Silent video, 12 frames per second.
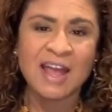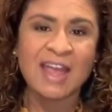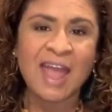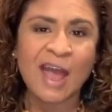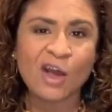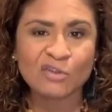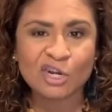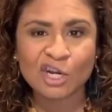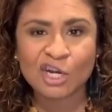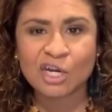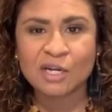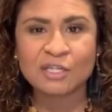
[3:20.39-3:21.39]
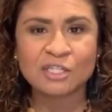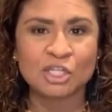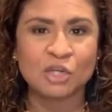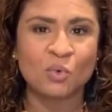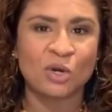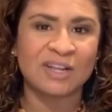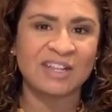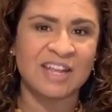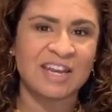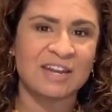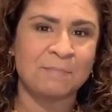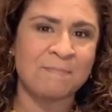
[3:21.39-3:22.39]
counters, you were
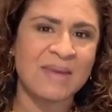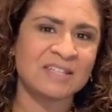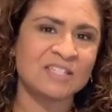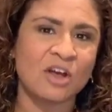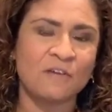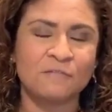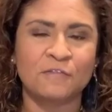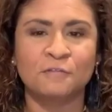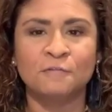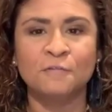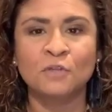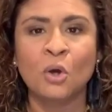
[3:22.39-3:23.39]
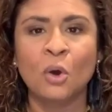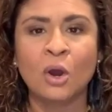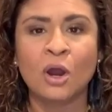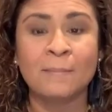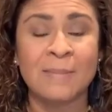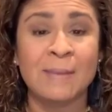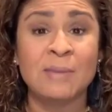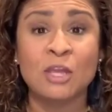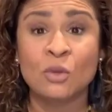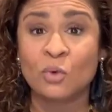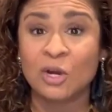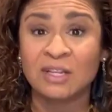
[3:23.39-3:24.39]
cleaning a mess off the floor, maybe
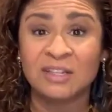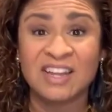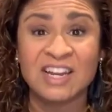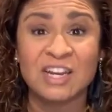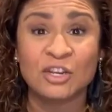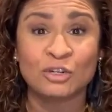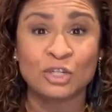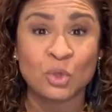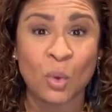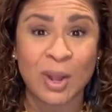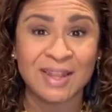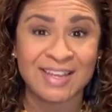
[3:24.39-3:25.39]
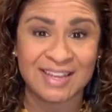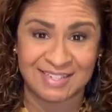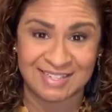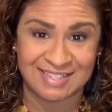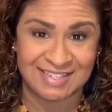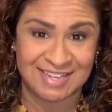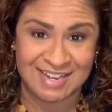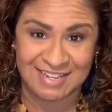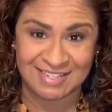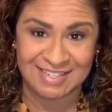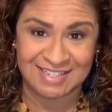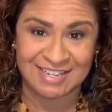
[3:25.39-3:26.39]
you were cleaning your toilet
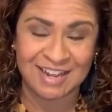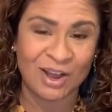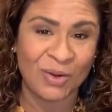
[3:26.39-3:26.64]
seats,